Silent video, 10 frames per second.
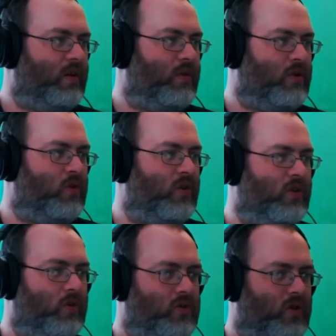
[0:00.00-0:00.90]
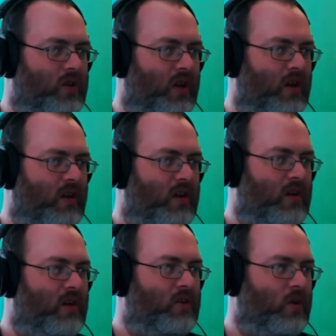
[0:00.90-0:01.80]
you know where urine goes, don't you?
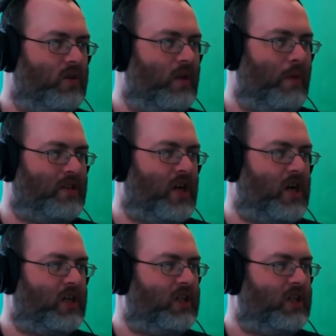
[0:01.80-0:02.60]
Down the pisser.